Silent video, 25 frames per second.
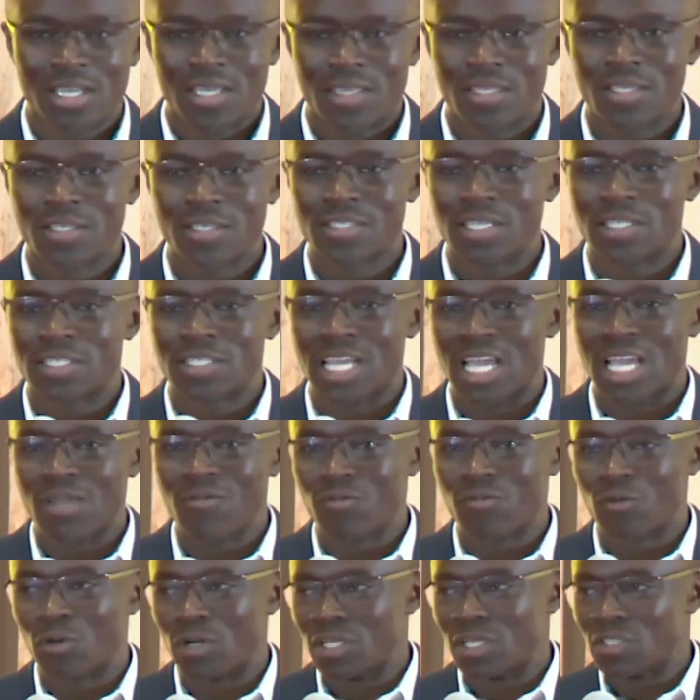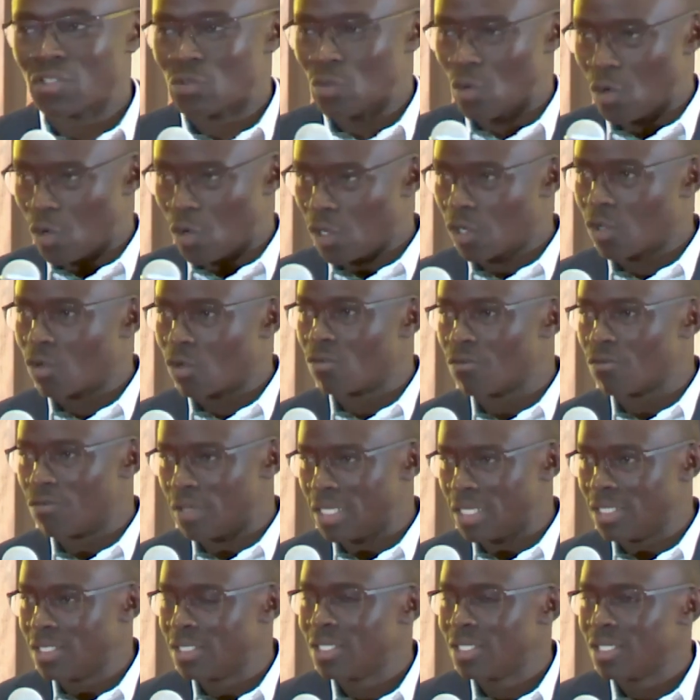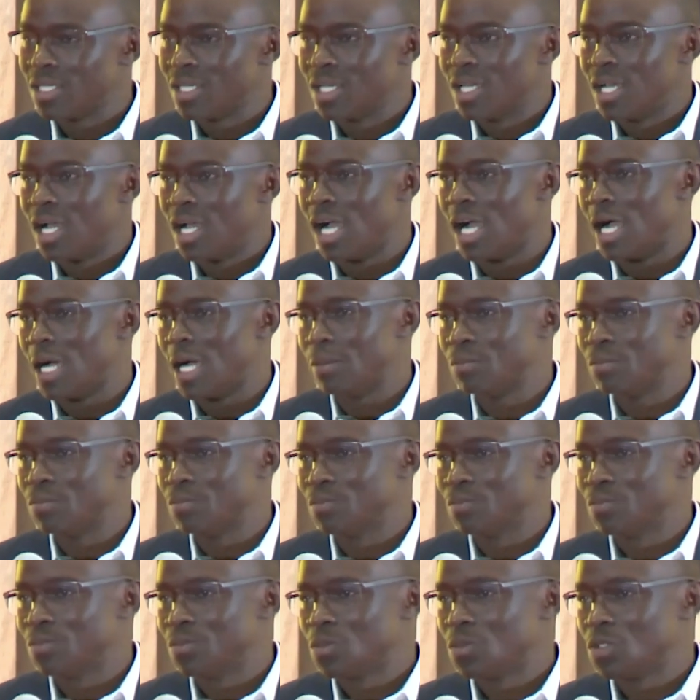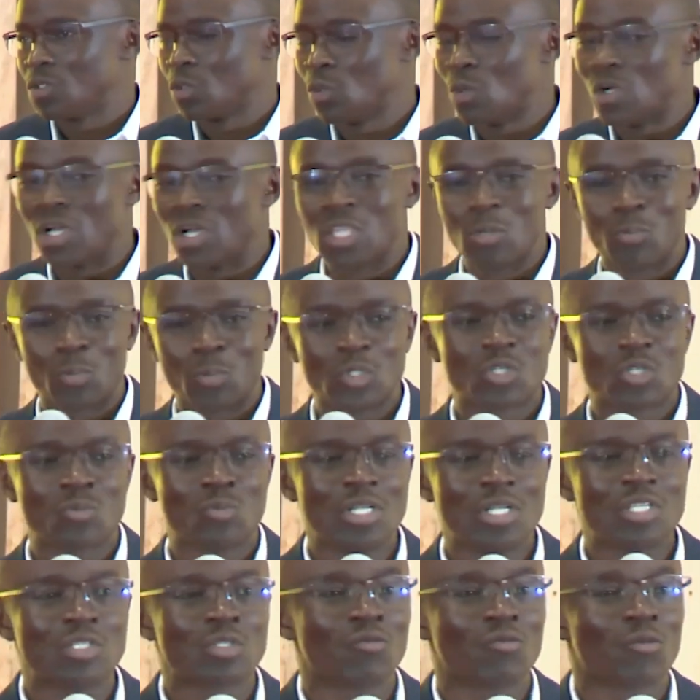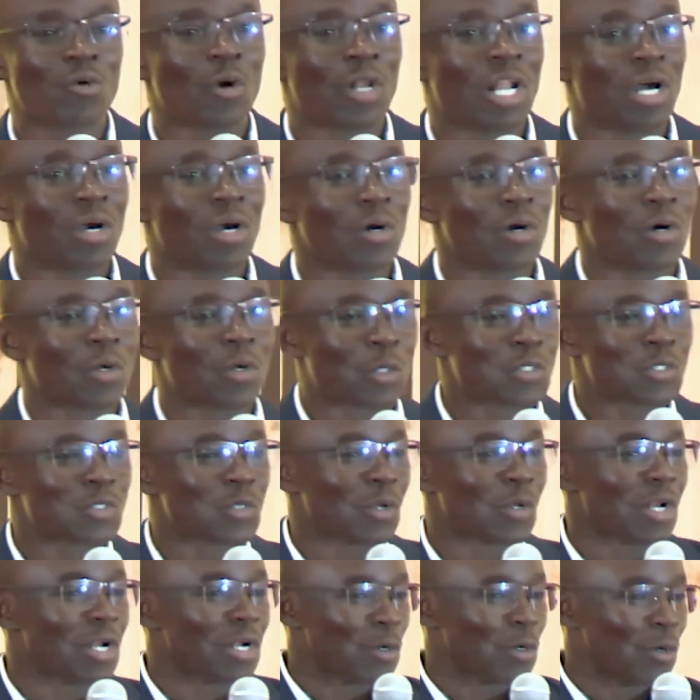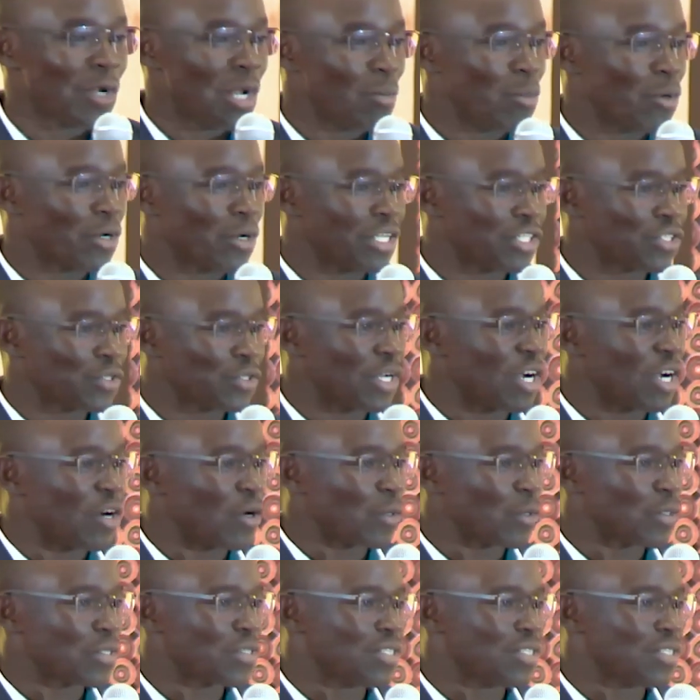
This is the time for us to all convene, to look at the possibilities of collaboration across